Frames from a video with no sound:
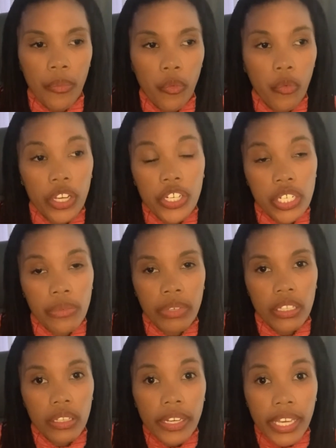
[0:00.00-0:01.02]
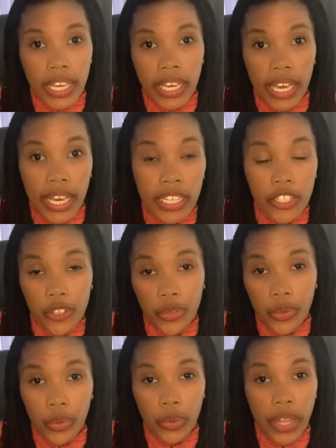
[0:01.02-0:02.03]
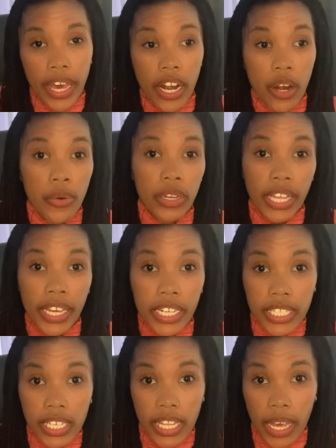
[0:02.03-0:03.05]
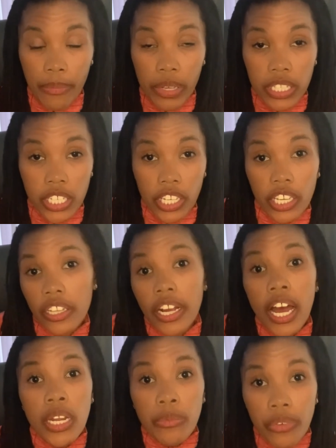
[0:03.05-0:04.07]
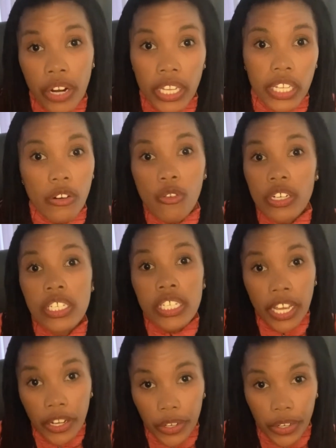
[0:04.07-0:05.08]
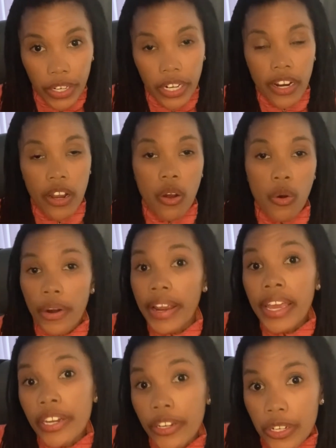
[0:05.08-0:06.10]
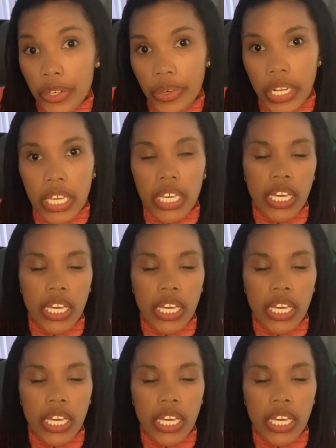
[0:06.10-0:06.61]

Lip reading: we should be looking into that are related to that particular umbrella or sector or industry?